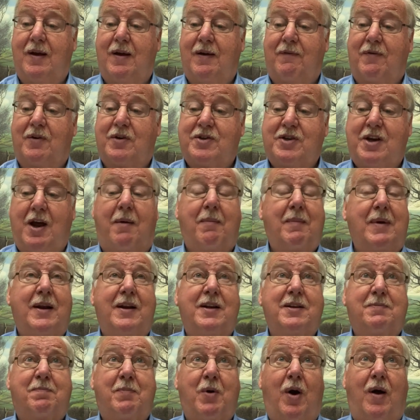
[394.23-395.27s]
For some, it
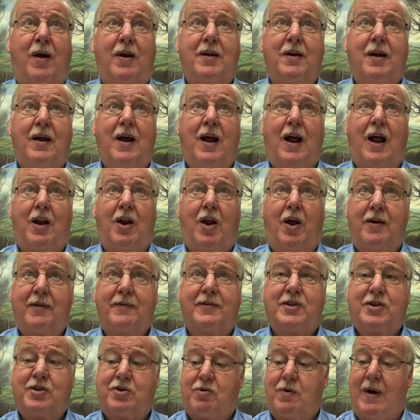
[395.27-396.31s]
has brought a lot of
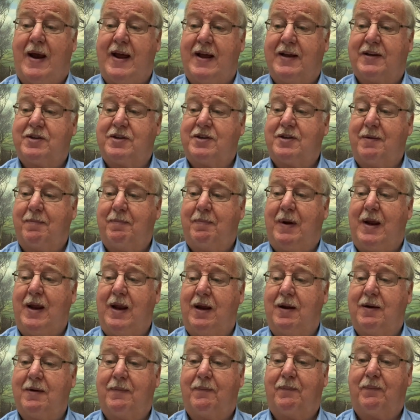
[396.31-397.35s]
stress and
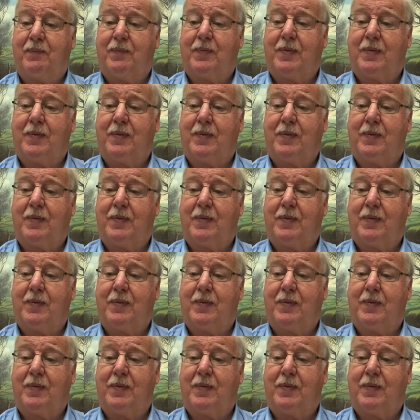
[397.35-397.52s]
pain.